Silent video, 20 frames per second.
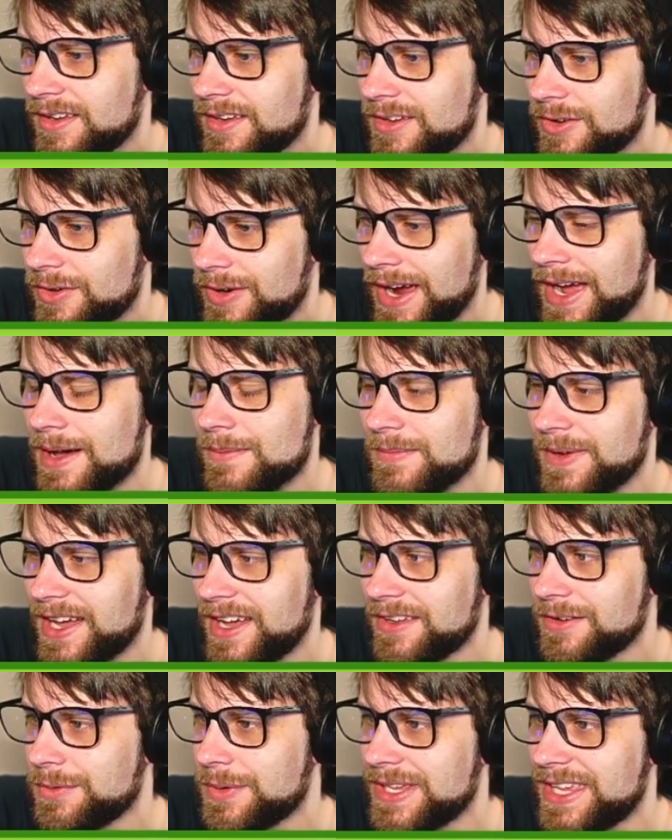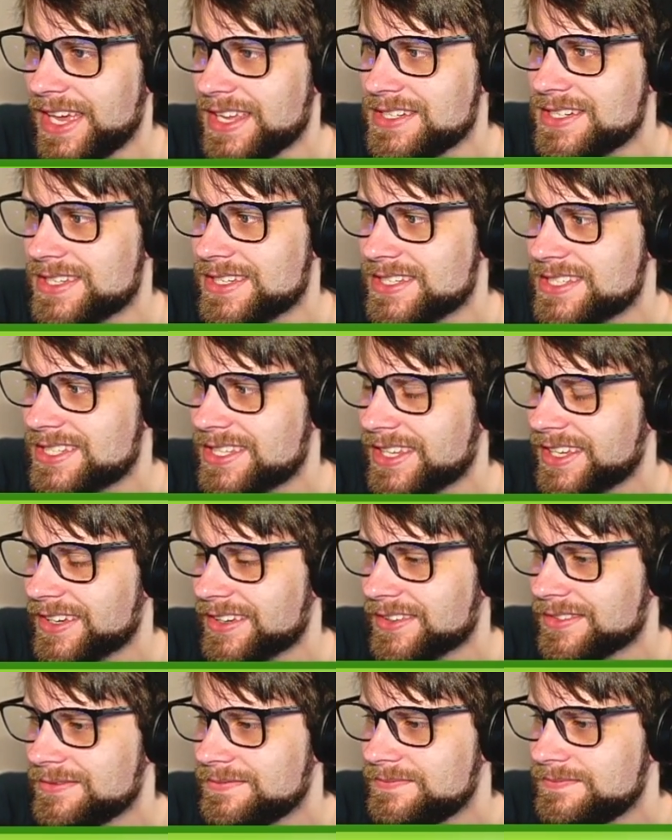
Crap, how do we catch this thing?